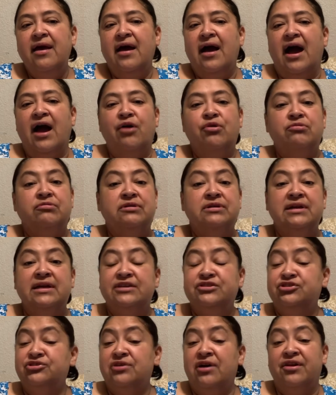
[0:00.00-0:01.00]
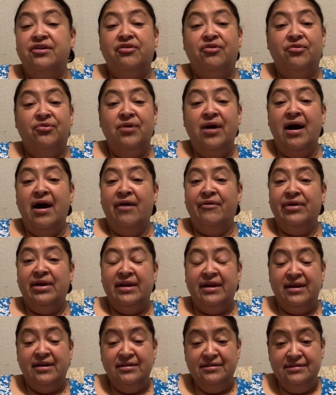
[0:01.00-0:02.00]
I will let you all know how it
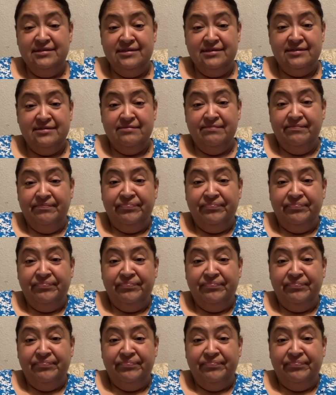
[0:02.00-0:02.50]
is.